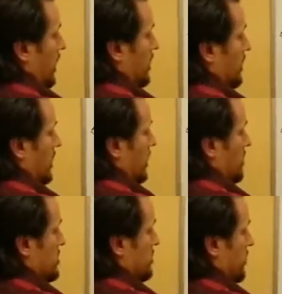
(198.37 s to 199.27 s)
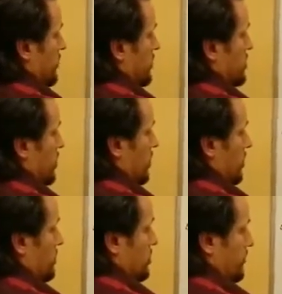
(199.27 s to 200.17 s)
and it carries a bit of a
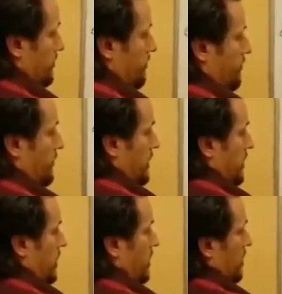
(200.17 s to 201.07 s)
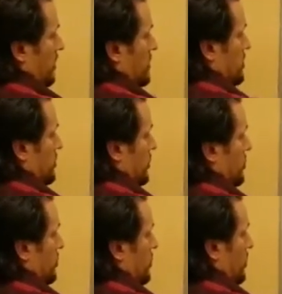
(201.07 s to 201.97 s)
charge. This is
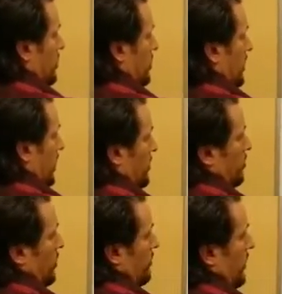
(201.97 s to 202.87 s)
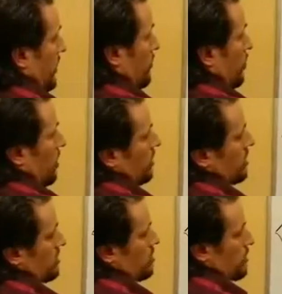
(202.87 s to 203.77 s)
what you'd call 8.5 water,
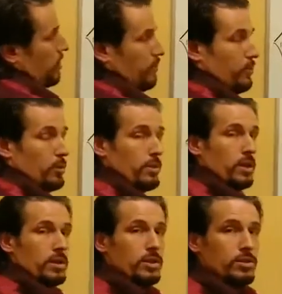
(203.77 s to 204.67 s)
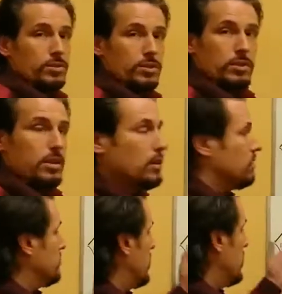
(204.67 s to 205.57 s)
because there's about 4 molecules
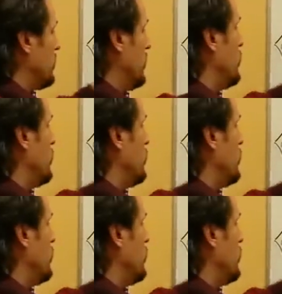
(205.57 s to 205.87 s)
that are